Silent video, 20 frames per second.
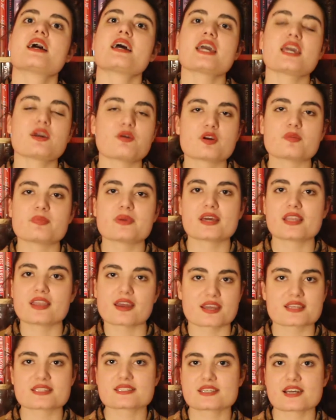it would be a
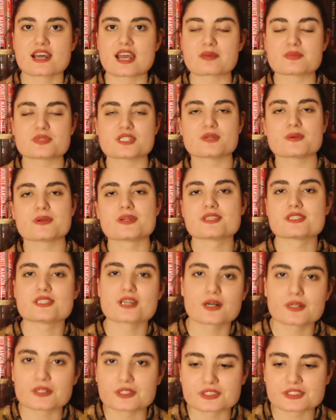nice time to
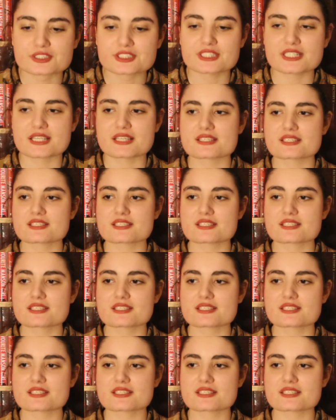indulge in